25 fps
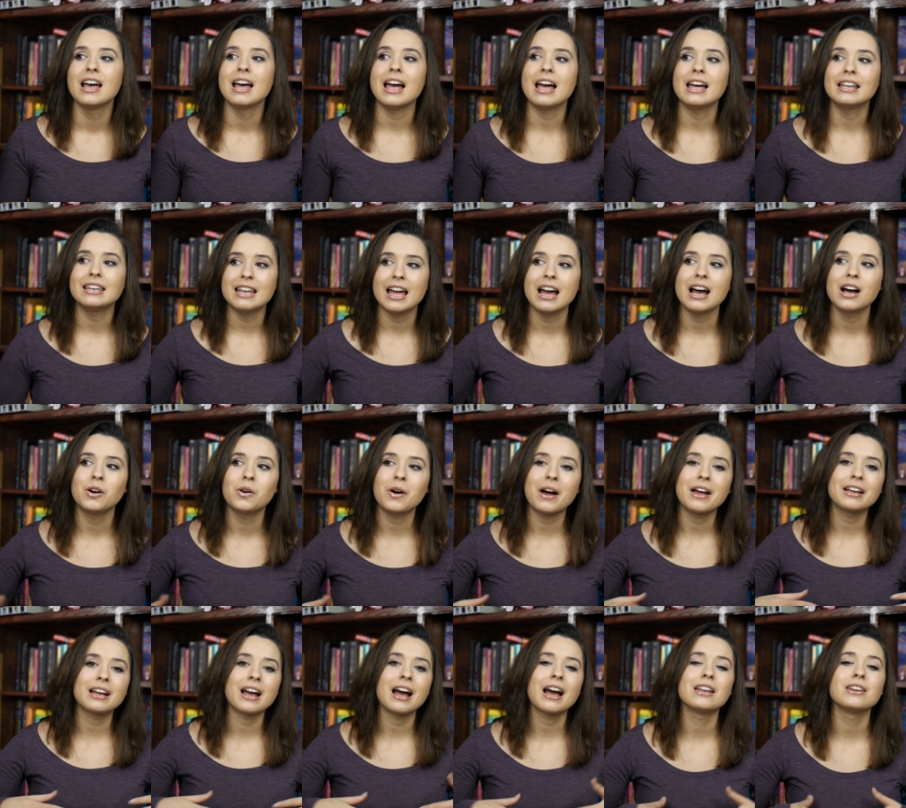And now
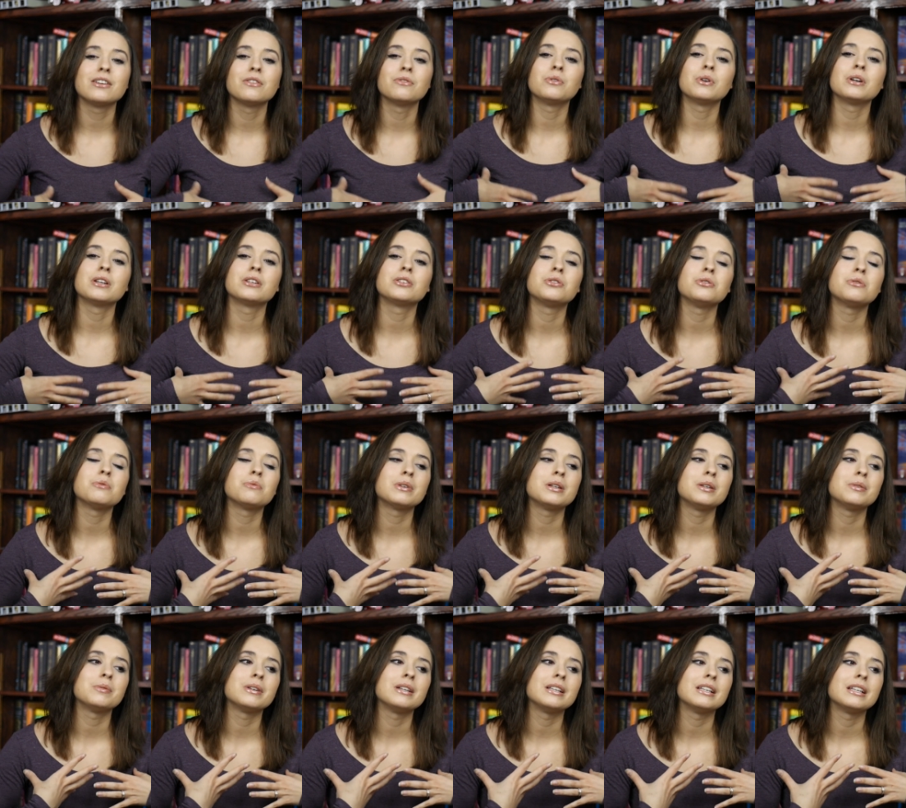I kind of want to
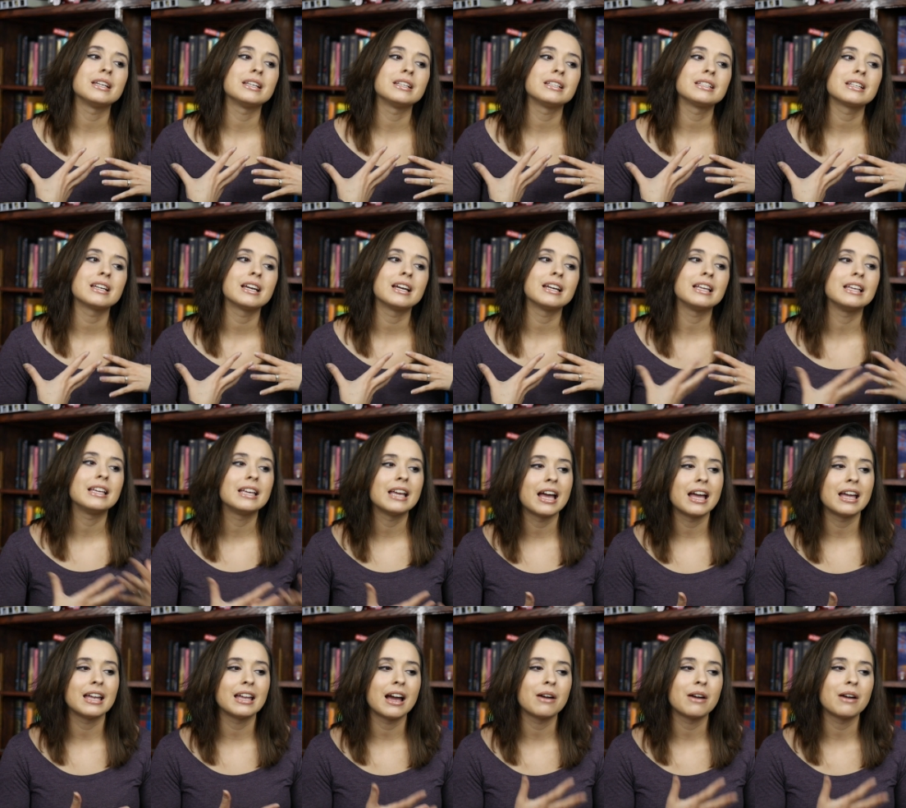reread it again.